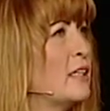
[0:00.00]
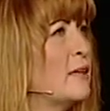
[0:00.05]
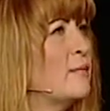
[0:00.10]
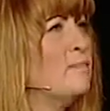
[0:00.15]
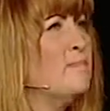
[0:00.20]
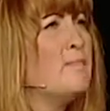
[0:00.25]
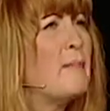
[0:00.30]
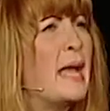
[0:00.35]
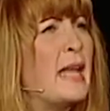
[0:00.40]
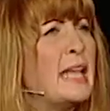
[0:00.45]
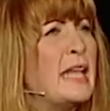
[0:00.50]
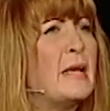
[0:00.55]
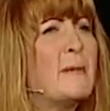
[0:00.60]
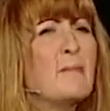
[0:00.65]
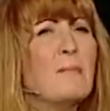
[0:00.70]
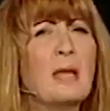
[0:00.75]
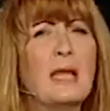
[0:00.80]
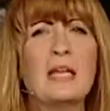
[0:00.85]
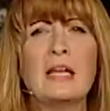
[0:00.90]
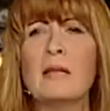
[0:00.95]
many,
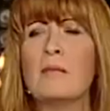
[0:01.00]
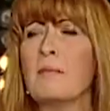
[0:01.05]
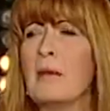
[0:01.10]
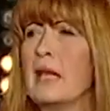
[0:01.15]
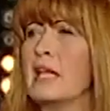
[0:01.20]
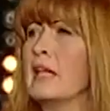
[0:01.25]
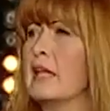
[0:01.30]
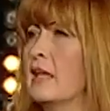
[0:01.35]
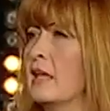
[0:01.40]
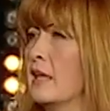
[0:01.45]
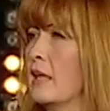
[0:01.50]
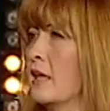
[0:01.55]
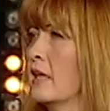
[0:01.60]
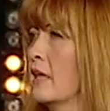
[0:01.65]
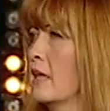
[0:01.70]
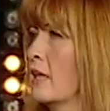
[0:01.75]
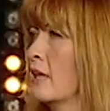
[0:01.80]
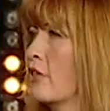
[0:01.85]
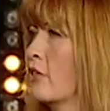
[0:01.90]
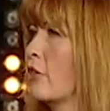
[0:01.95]
many, many
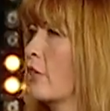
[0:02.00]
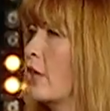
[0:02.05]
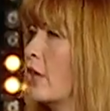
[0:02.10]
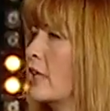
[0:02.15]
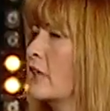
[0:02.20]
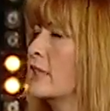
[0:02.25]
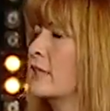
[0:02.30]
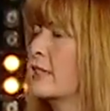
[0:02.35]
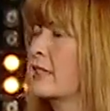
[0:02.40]
things,